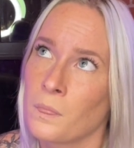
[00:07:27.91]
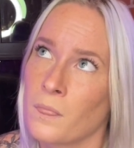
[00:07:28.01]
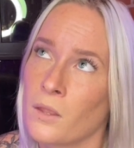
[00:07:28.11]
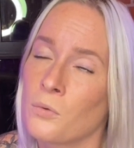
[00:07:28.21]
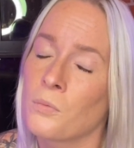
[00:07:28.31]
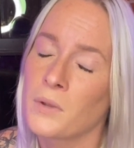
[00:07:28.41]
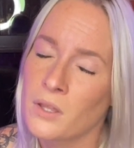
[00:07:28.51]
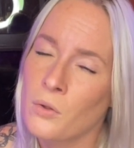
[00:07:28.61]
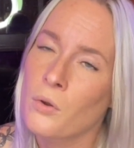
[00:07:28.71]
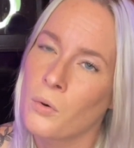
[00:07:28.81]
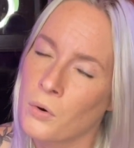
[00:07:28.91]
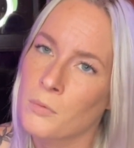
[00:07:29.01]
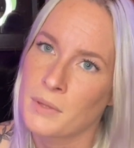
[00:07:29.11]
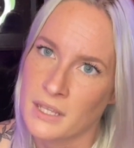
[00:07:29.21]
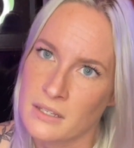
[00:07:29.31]
a real core
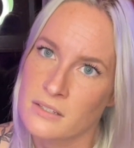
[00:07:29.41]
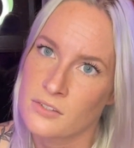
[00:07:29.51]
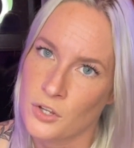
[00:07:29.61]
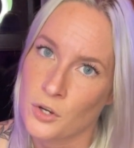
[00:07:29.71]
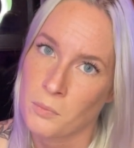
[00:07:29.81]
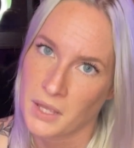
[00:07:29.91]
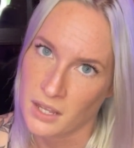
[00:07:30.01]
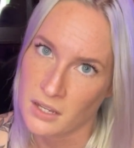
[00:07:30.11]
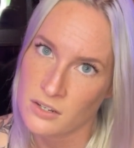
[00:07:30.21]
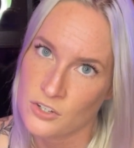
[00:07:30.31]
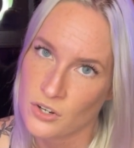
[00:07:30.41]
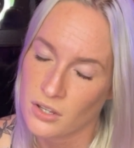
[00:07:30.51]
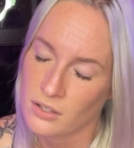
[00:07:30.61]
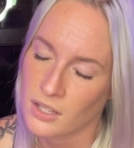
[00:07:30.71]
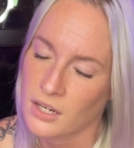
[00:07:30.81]
piece to your page,
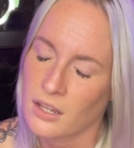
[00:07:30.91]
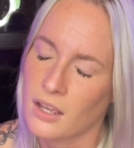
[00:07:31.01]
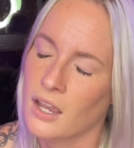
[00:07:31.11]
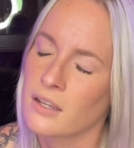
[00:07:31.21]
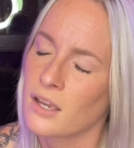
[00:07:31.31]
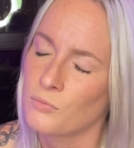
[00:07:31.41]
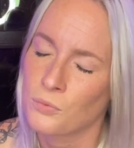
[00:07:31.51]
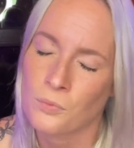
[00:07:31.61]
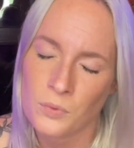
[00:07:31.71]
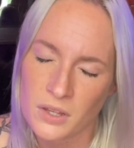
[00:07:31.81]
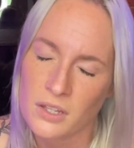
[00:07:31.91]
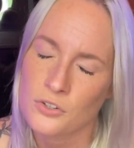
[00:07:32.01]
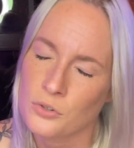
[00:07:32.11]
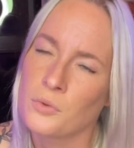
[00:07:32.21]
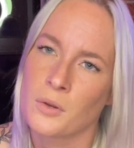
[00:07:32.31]
and I really
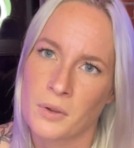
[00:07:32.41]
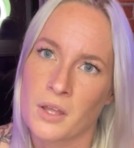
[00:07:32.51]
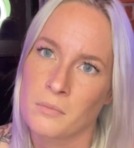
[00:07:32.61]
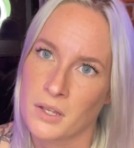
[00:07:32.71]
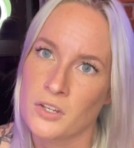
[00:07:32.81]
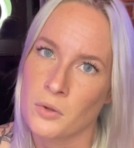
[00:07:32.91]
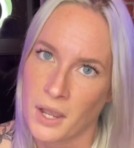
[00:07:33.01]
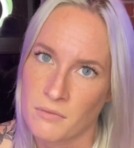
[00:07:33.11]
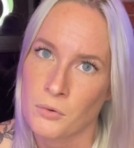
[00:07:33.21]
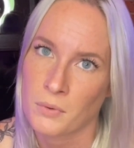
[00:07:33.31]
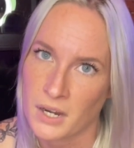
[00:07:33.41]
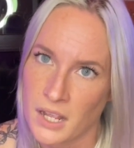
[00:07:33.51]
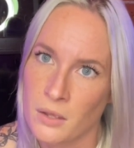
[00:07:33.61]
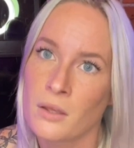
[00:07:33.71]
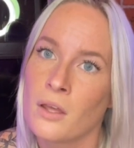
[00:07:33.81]
truly recommend you have it
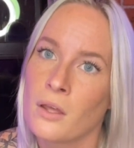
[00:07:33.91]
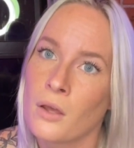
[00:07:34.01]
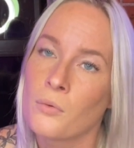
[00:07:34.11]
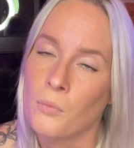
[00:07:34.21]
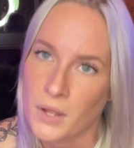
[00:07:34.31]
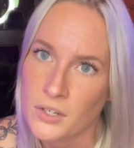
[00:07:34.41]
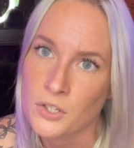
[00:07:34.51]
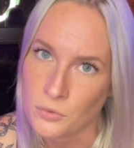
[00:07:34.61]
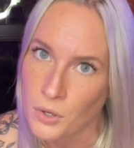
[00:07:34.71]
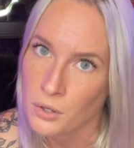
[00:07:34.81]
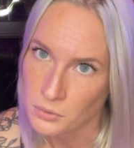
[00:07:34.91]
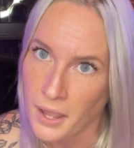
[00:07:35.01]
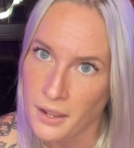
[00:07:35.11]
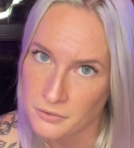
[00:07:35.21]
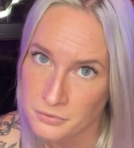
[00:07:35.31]
ready when you go
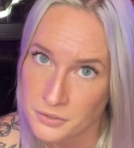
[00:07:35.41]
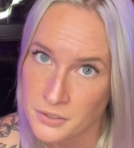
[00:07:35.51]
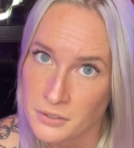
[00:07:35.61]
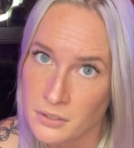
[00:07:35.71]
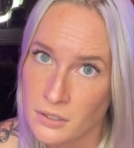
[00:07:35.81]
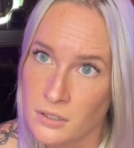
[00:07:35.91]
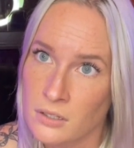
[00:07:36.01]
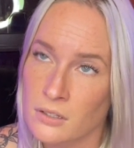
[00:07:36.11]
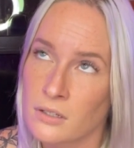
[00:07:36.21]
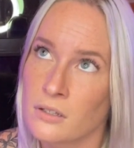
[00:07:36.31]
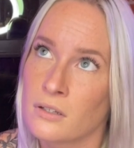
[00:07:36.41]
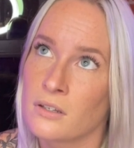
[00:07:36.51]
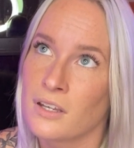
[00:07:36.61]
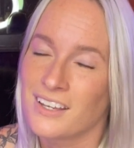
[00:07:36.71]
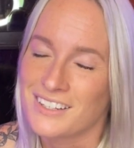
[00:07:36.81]
live.
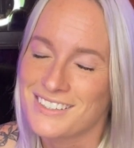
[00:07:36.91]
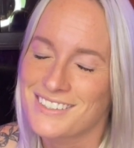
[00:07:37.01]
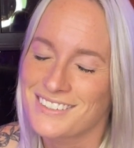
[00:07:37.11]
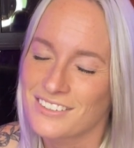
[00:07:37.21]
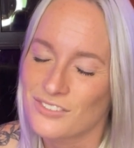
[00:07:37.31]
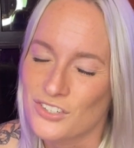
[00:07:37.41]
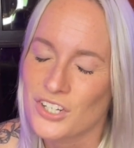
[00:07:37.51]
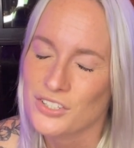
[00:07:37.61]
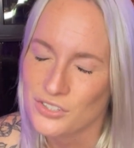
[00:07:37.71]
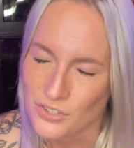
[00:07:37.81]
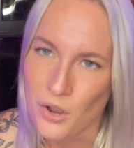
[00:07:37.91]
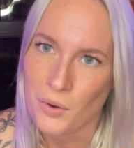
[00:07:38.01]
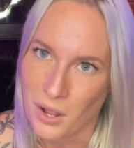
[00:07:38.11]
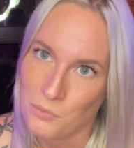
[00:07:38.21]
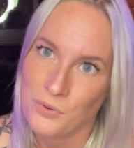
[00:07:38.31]
It's just so
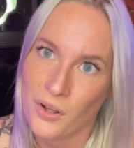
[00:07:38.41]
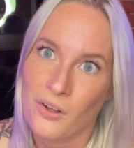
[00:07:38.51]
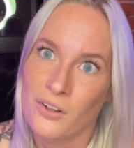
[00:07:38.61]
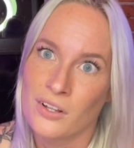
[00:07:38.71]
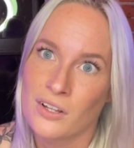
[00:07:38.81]
helpful.